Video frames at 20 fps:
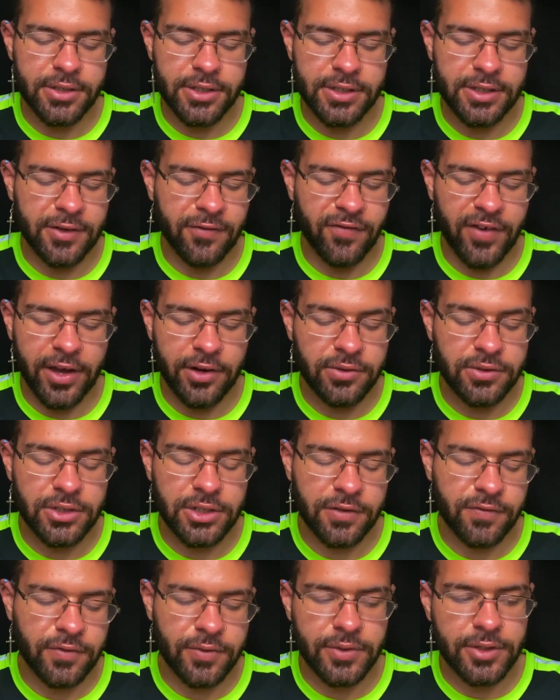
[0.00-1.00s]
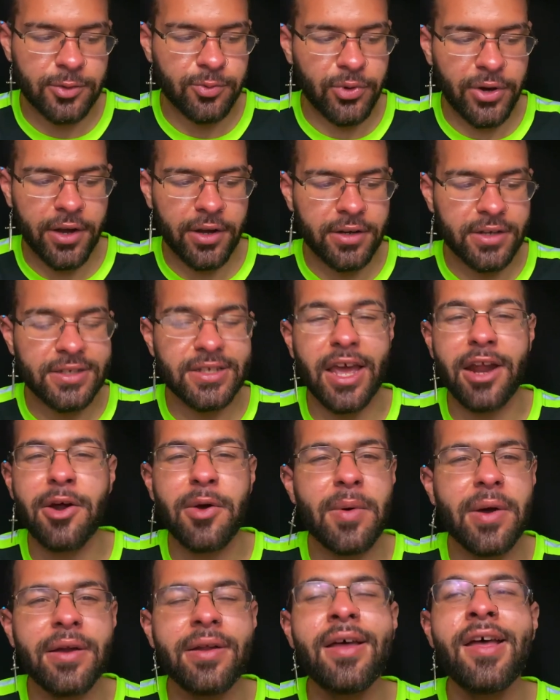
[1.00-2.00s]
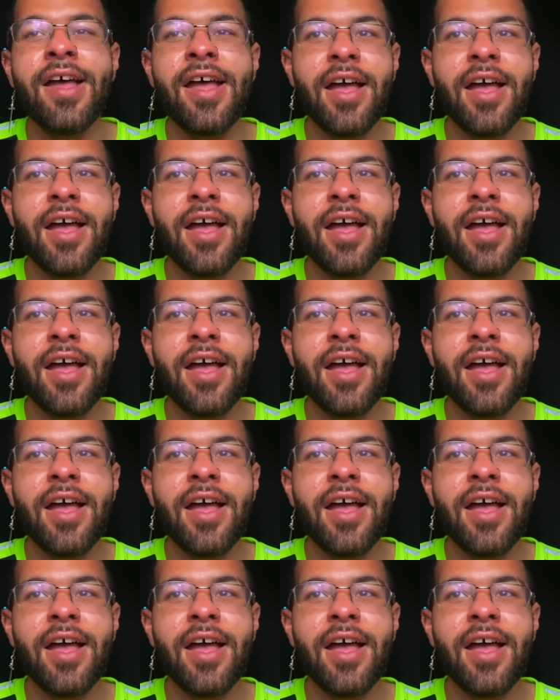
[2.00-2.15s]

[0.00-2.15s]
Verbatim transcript: just a final general spread because i don't want